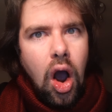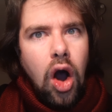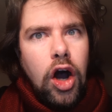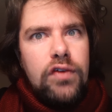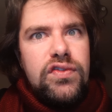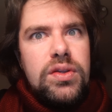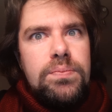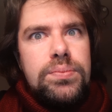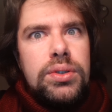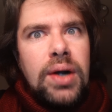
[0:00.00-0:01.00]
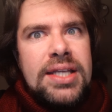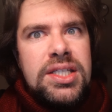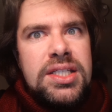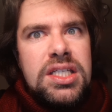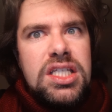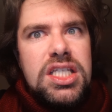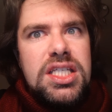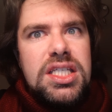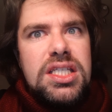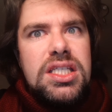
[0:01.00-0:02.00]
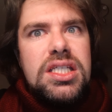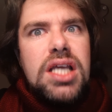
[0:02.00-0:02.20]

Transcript: of the presence